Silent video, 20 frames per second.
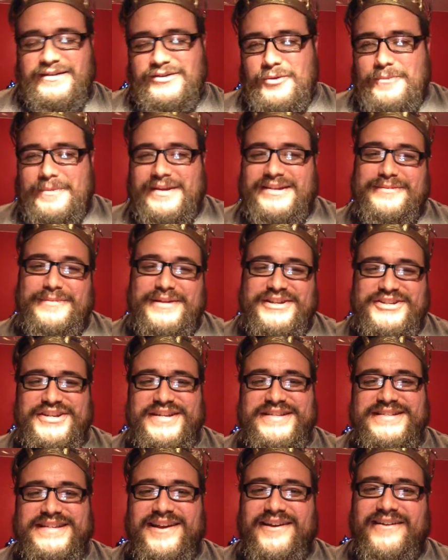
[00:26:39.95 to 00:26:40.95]
Don't mean to be
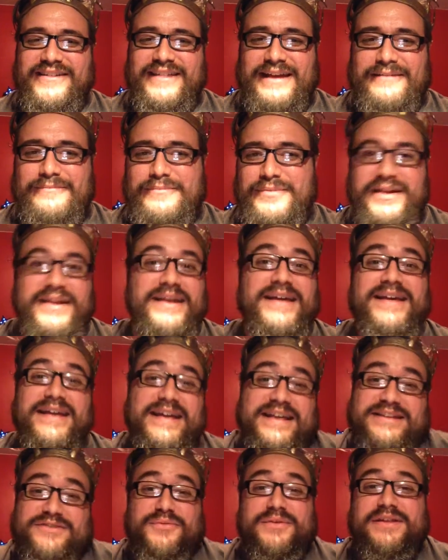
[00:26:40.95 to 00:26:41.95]
cheesy on that, but
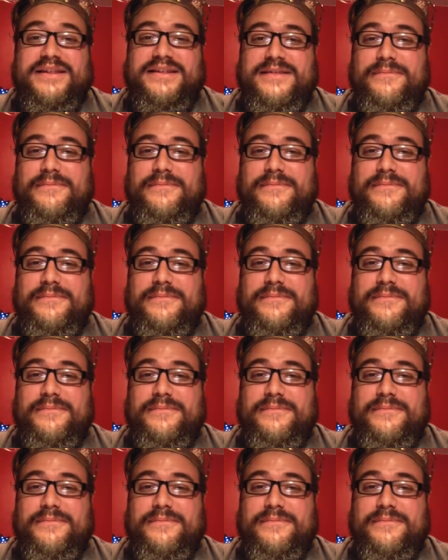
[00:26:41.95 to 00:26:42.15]
it's really